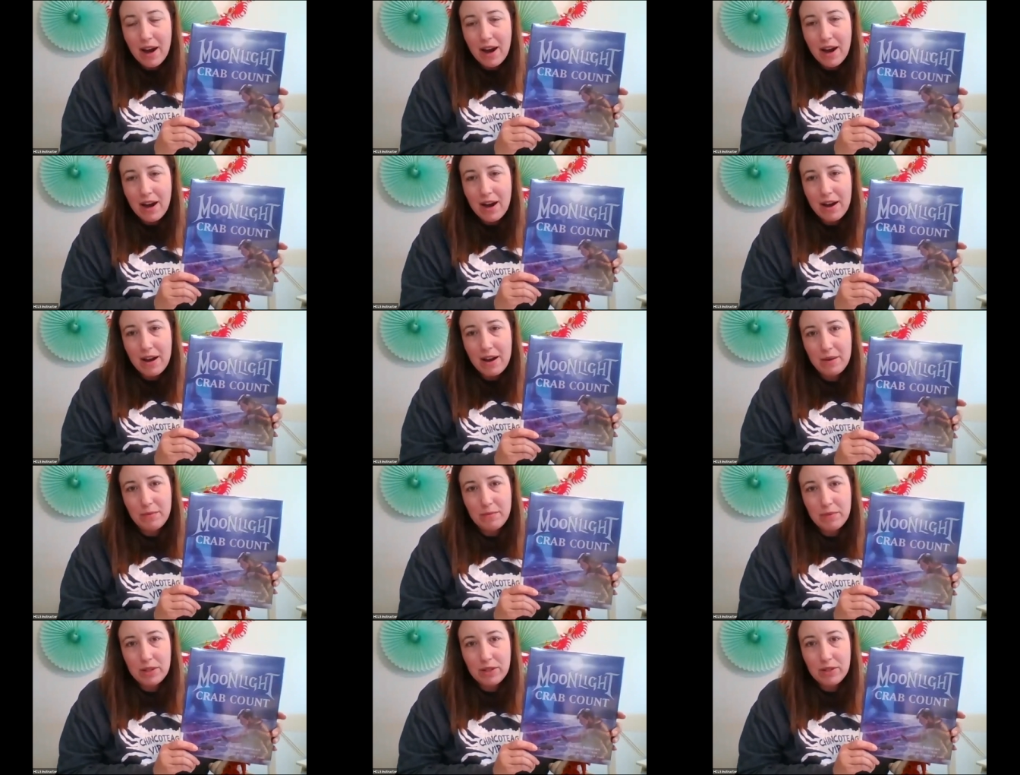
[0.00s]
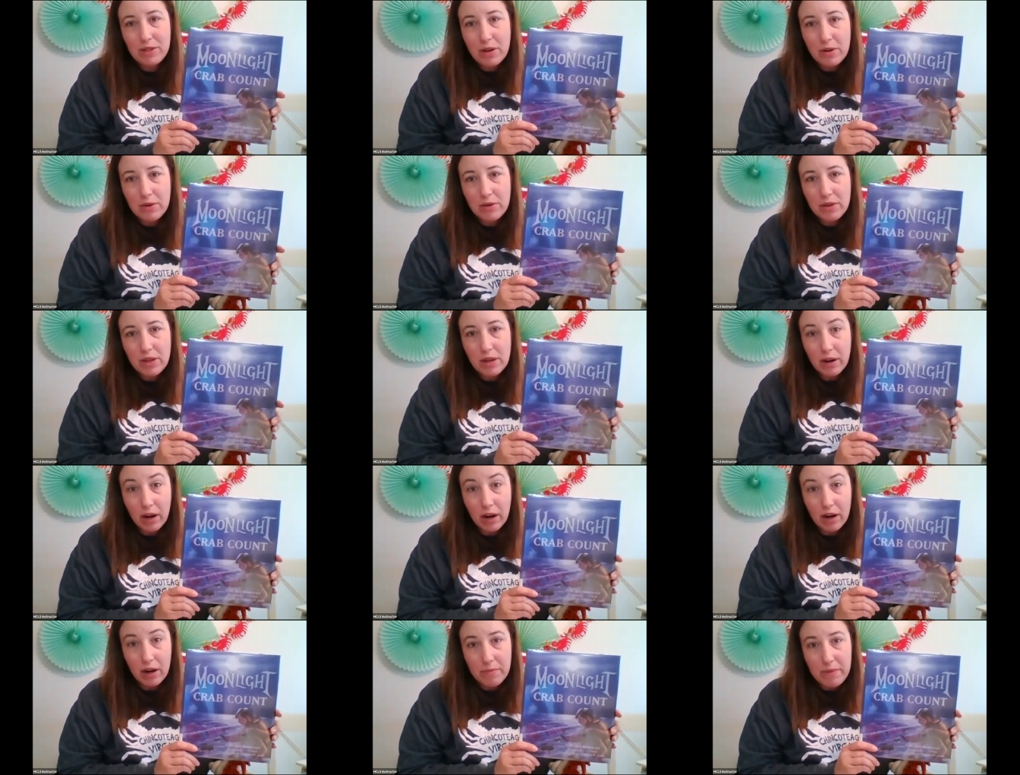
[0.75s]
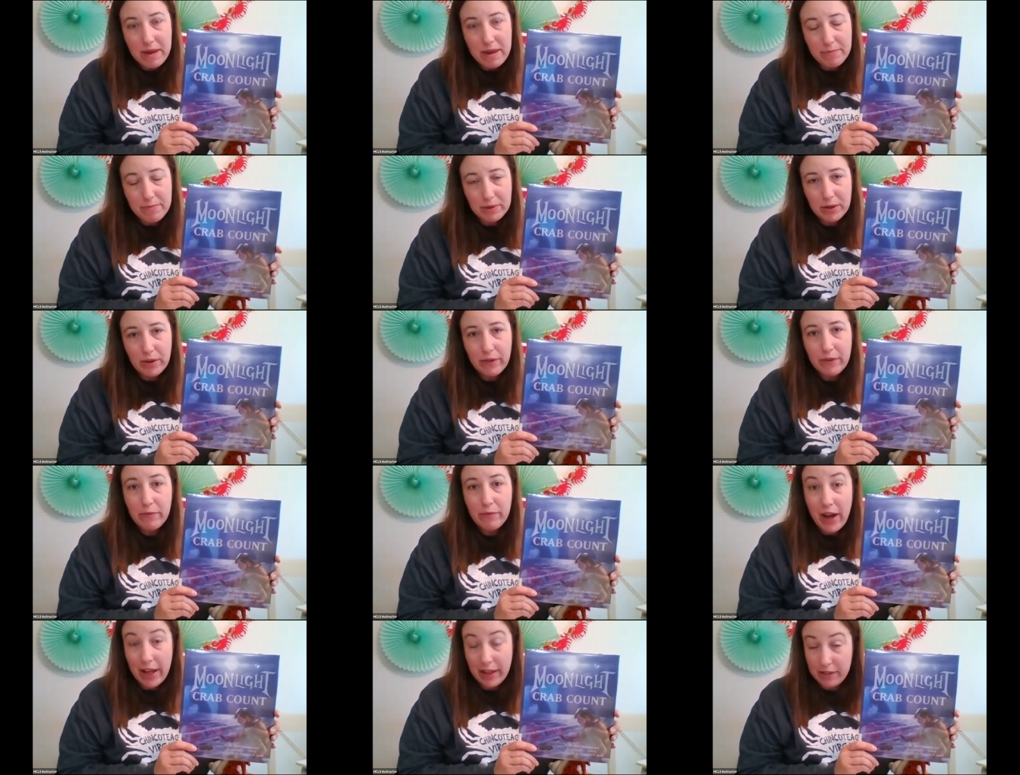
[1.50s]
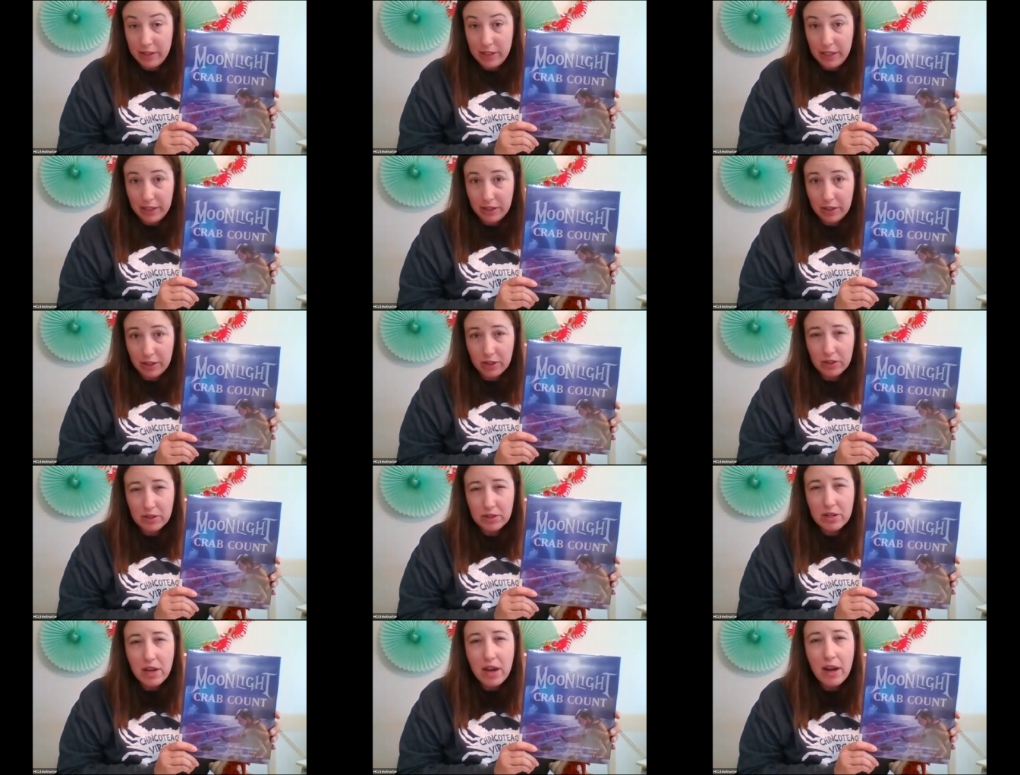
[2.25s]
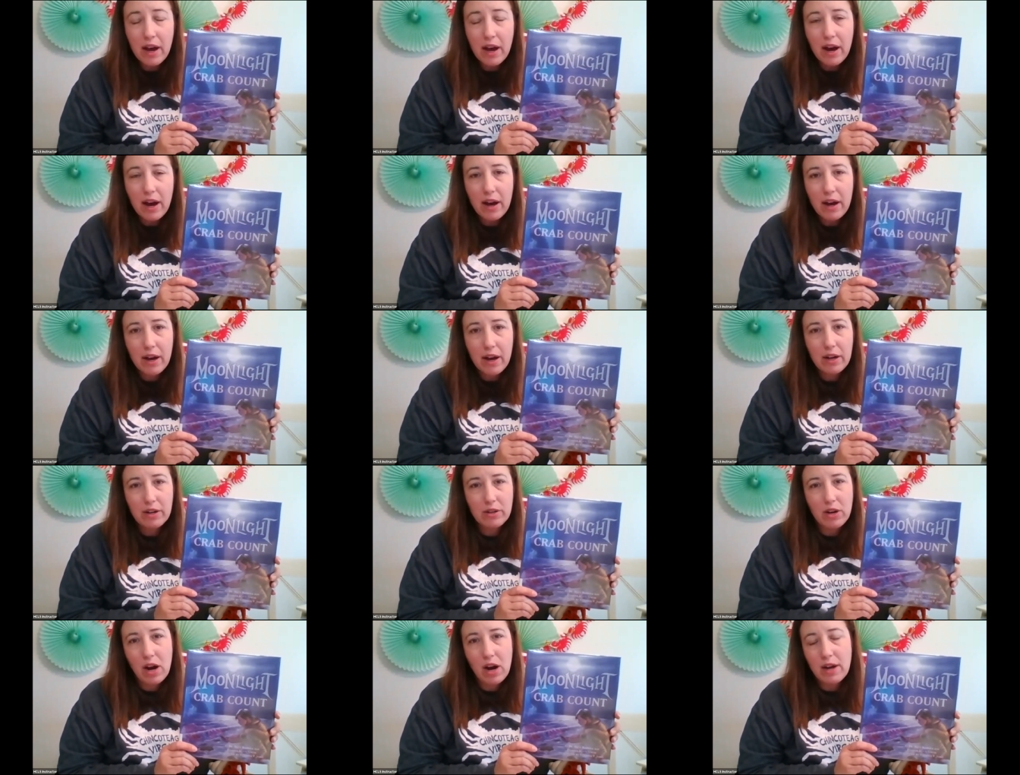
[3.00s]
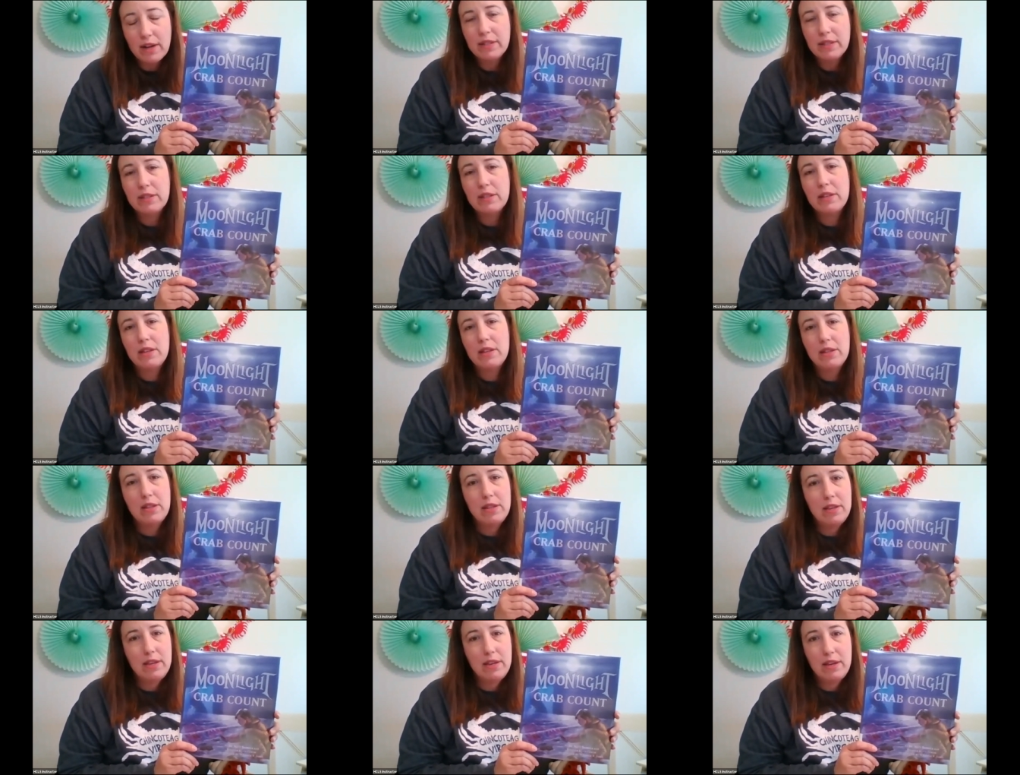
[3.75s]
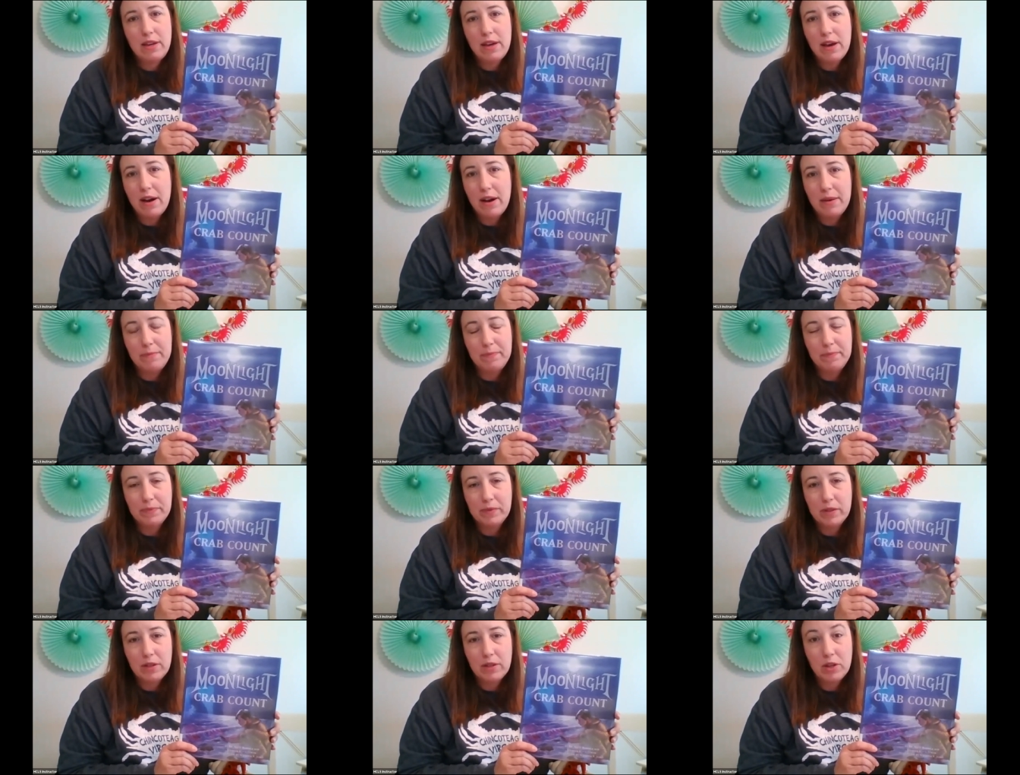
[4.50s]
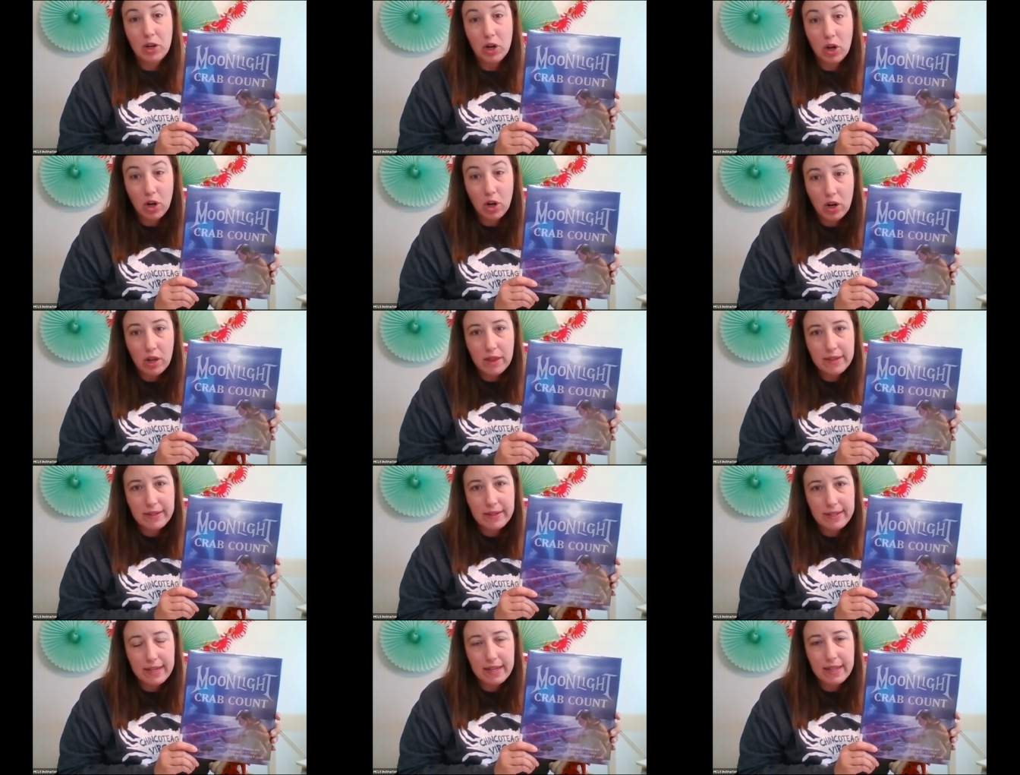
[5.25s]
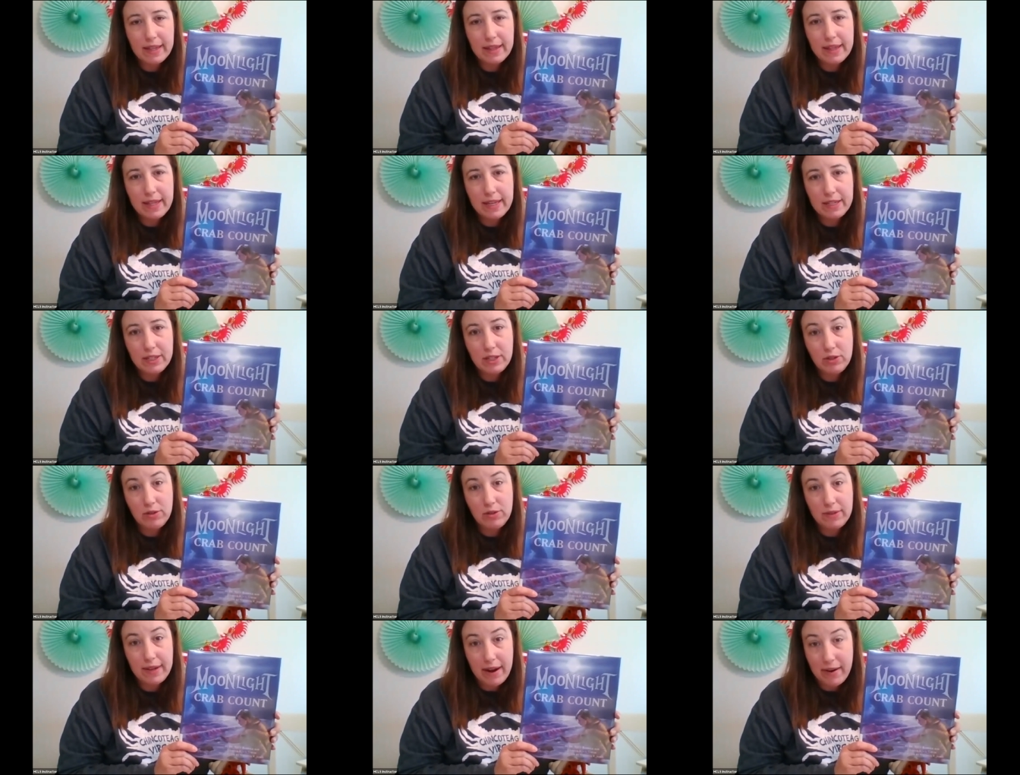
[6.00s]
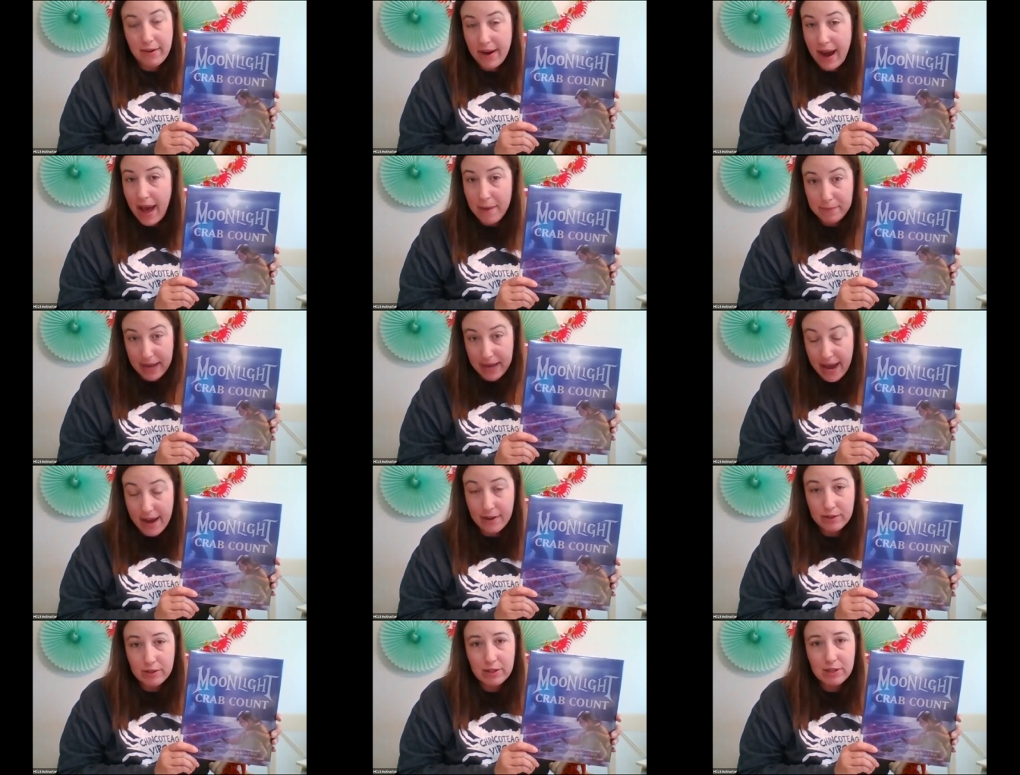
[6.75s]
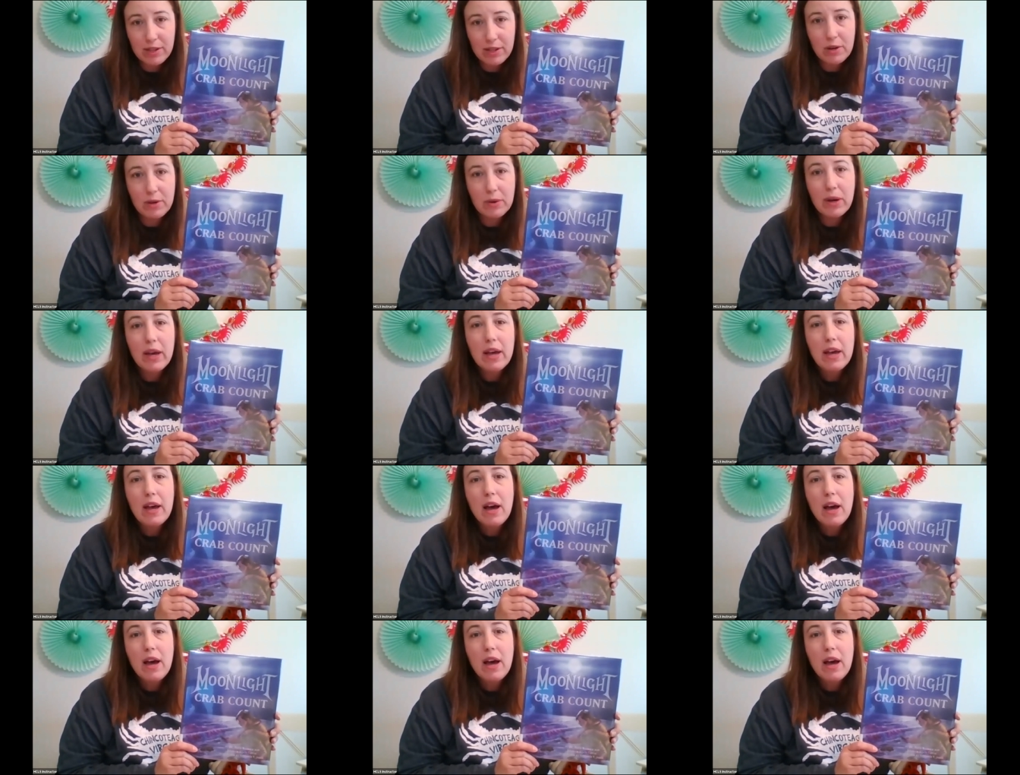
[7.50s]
Um, so there are people, volunteers uh, across the, um, the earth that, that do crab counts. So